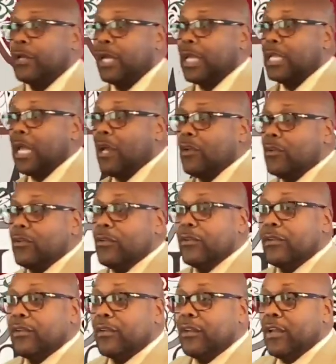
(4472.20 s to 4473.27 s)
Hello?
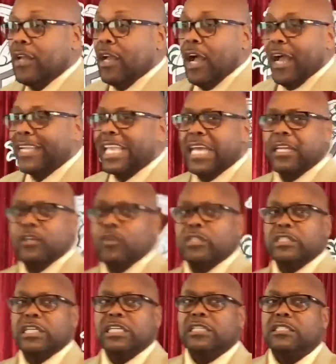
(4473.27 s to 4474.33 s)
All you got to do
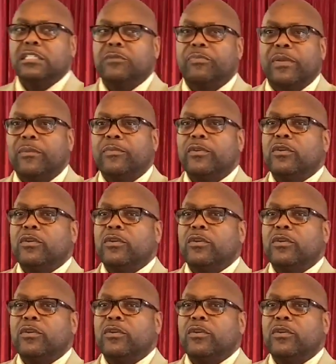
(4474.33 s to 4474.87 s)
is listen to people.